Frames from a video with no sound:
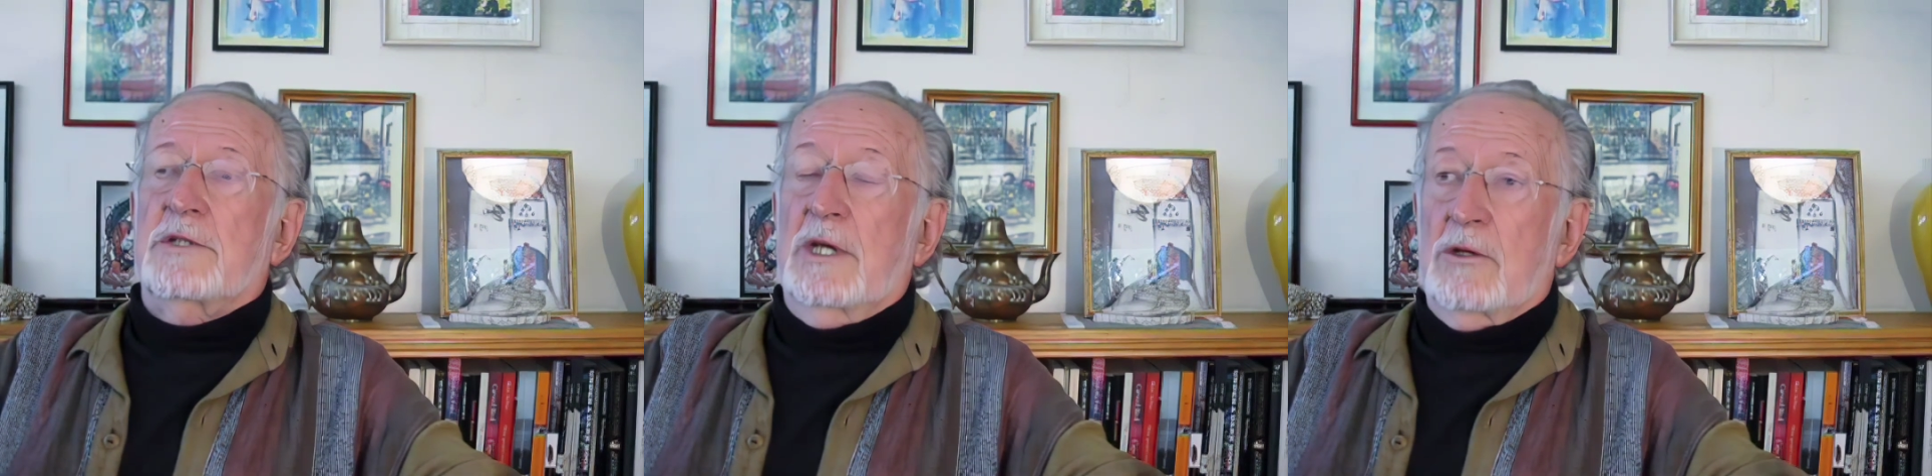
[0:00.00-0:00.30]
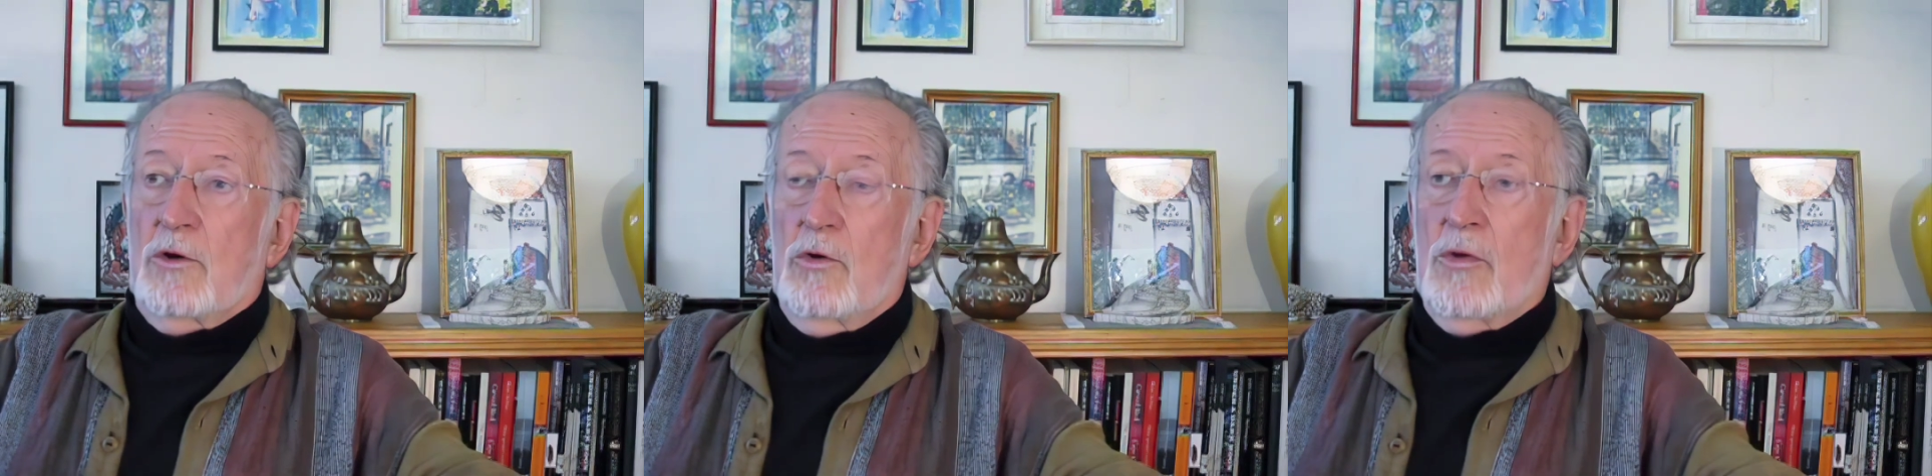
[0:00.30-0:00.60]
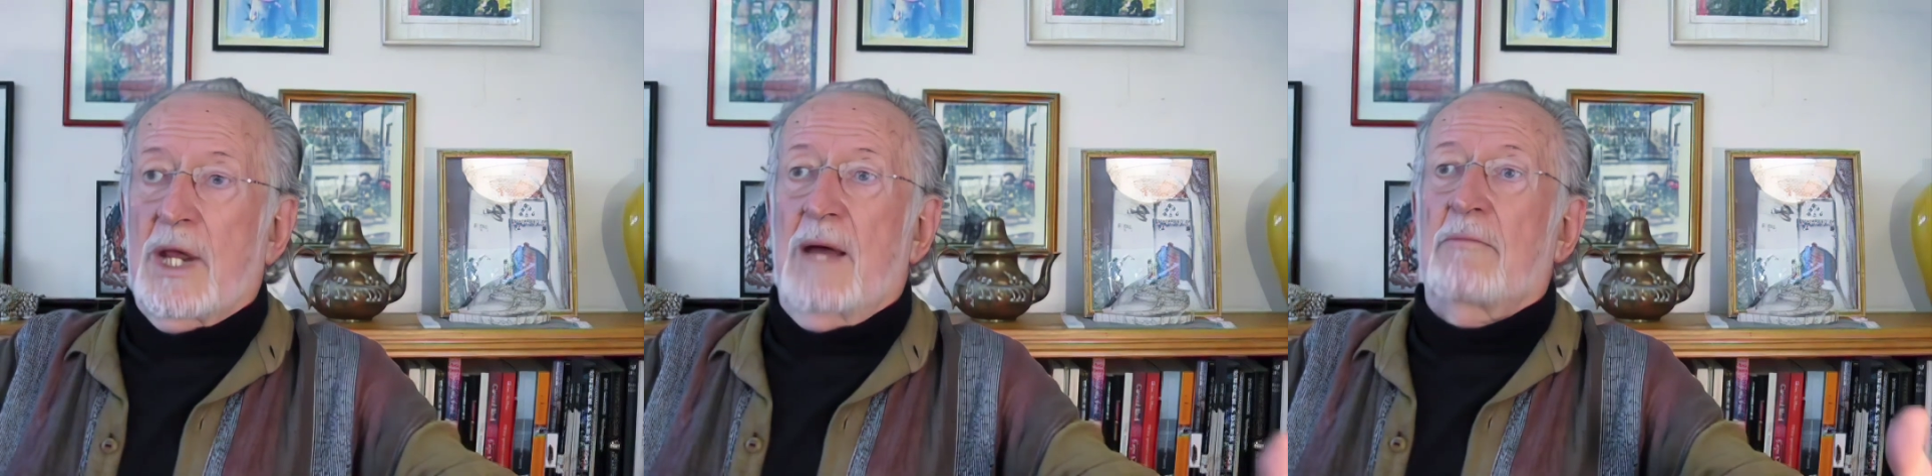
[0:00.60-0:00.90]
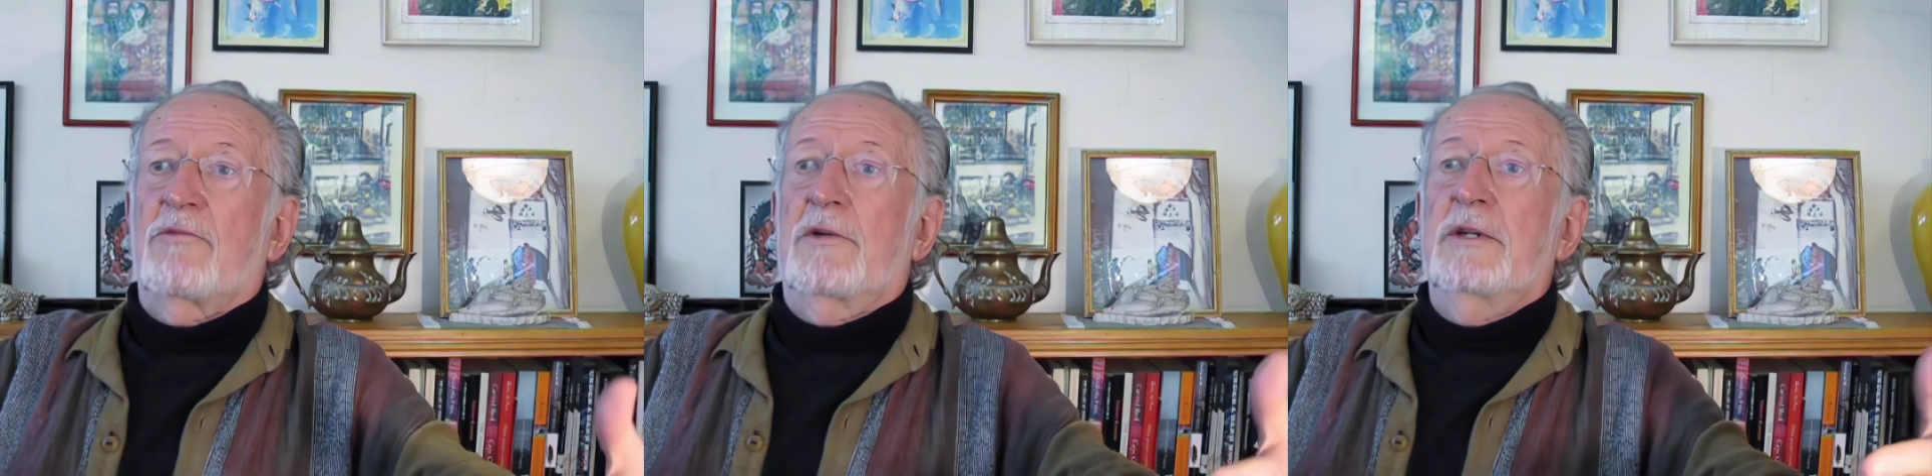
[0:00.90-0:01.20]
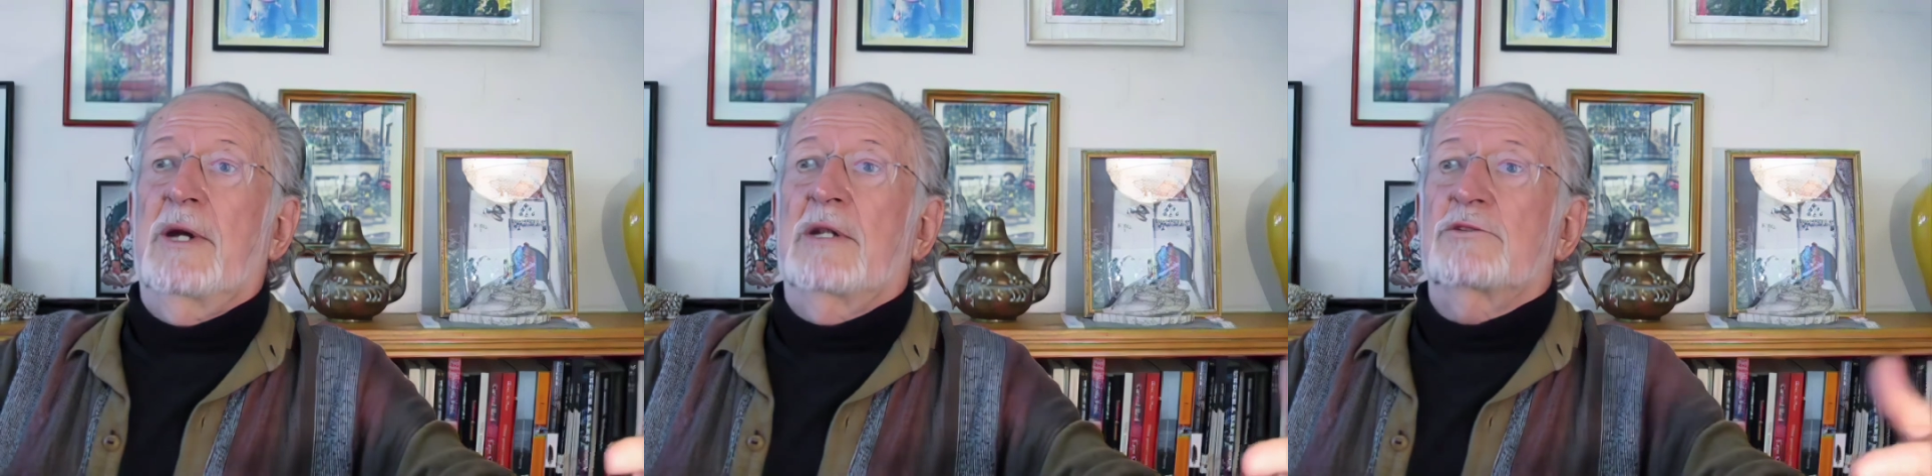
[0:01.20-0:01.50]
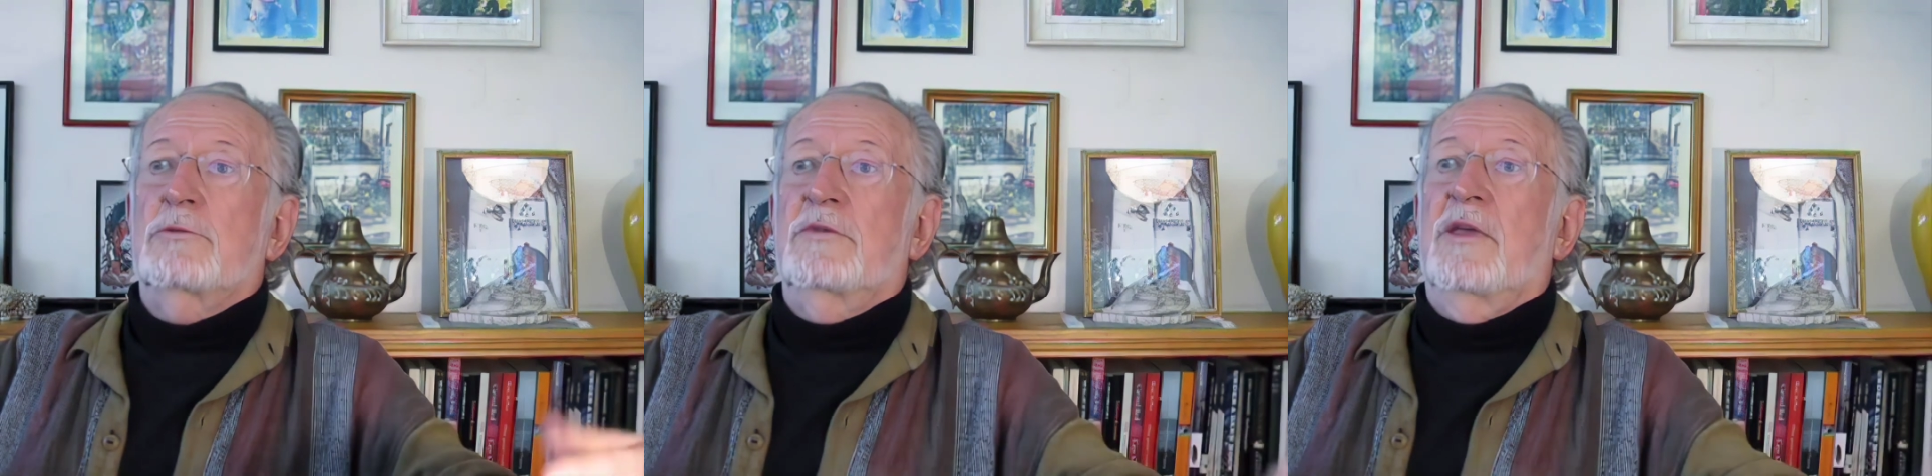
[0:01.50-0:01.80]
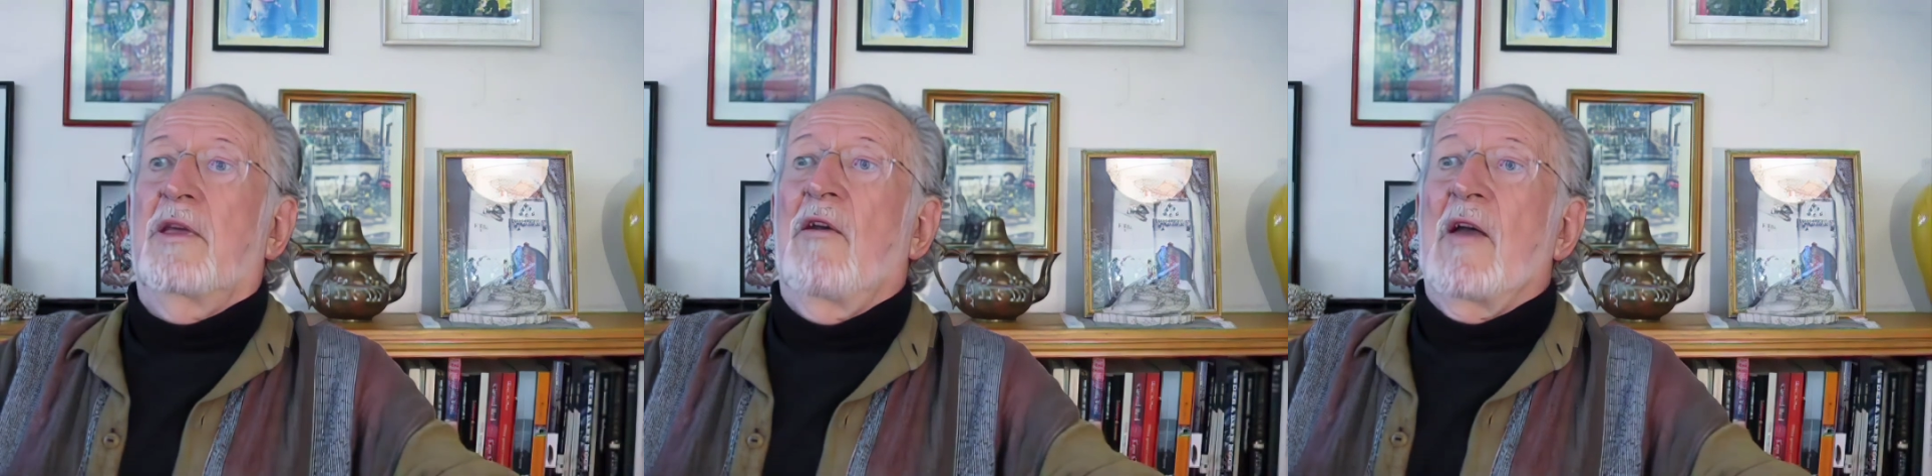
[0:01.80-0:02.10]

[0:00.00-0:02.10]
get caught up very much with the